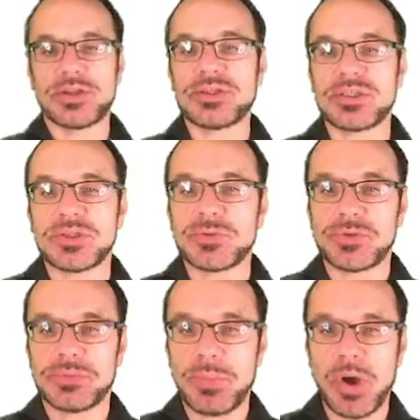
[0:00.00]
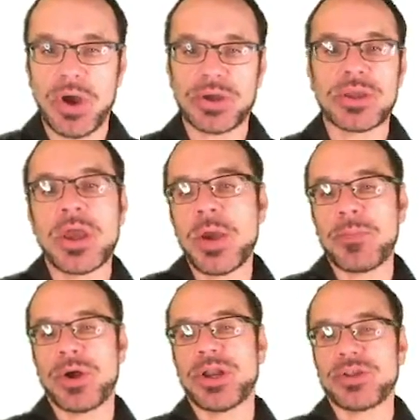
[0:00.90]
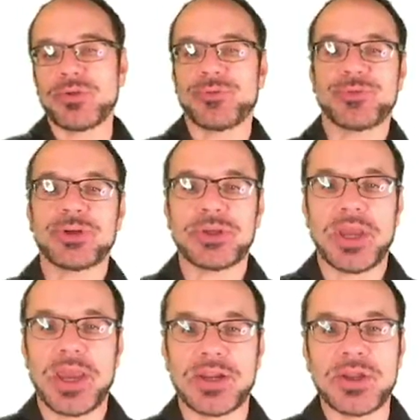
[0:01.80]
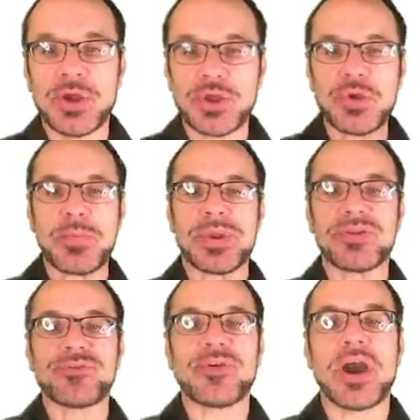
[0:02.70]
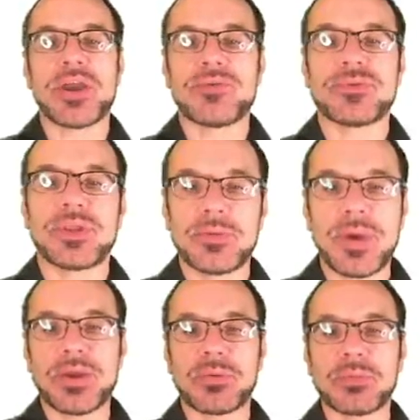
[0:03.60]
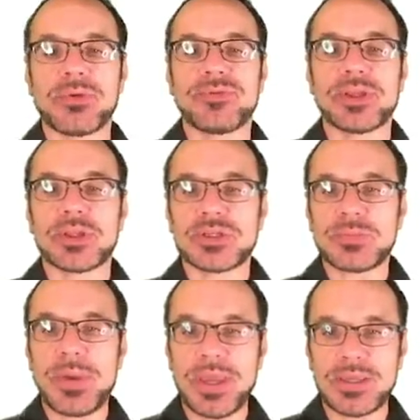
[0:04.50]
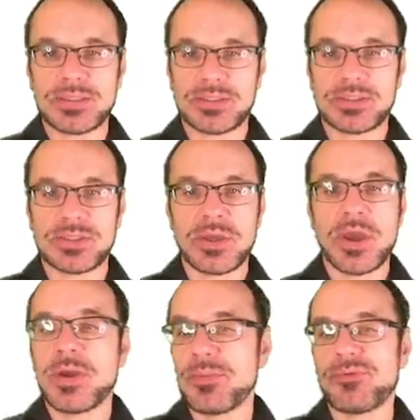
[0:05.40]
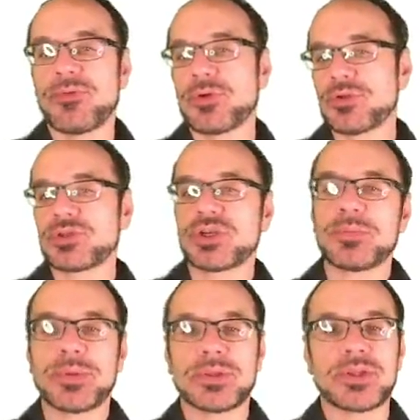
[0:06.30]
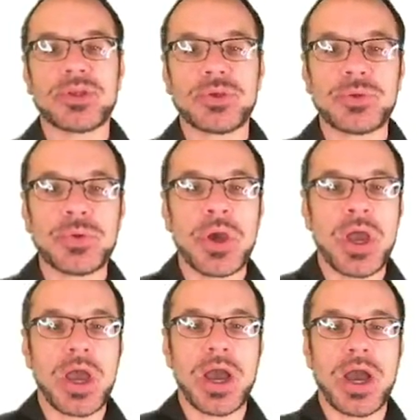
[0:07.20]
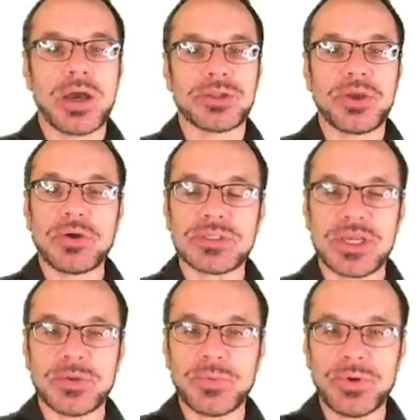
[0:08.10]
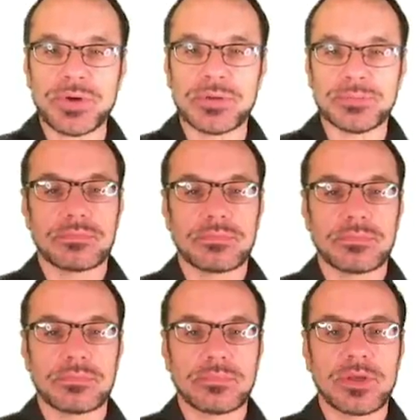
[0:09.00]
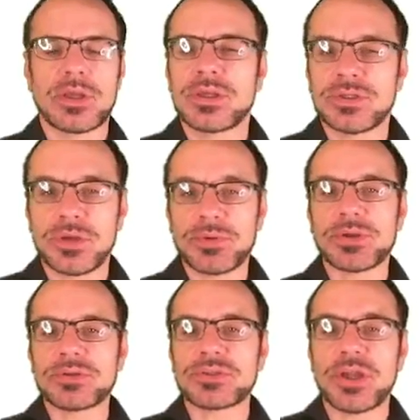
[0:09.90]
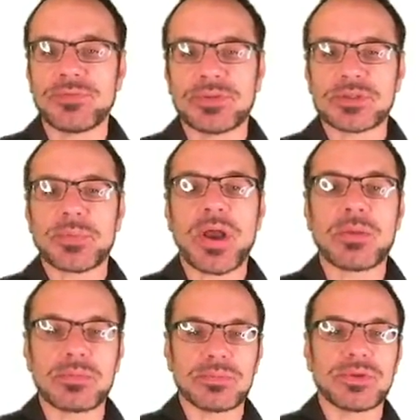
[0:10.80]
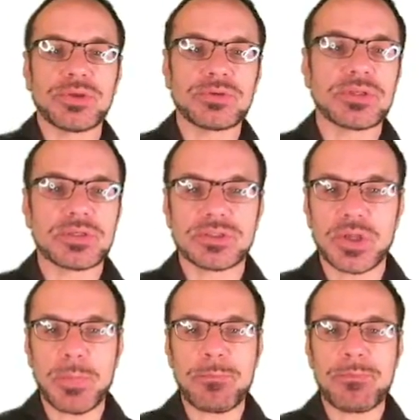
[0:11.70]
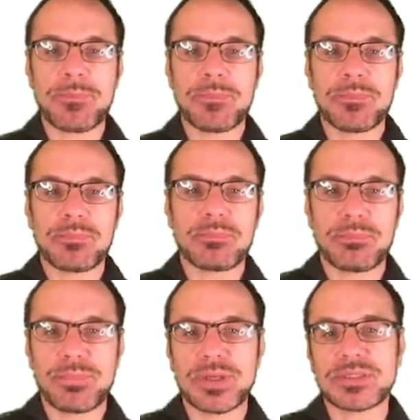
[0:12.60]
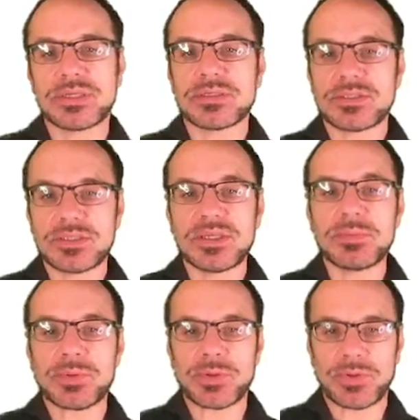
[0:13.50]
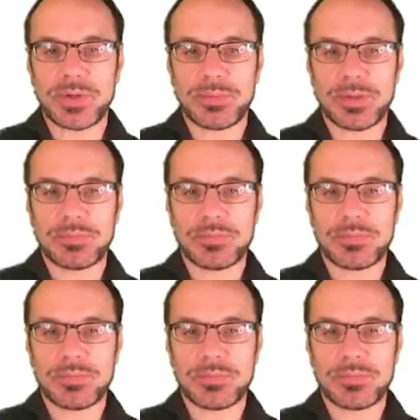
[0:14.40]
easy to debug. But at the very end, you minify everything by removing the spaces before you ship it to the outside world. So I'm going to solve this problem using some basic C programming.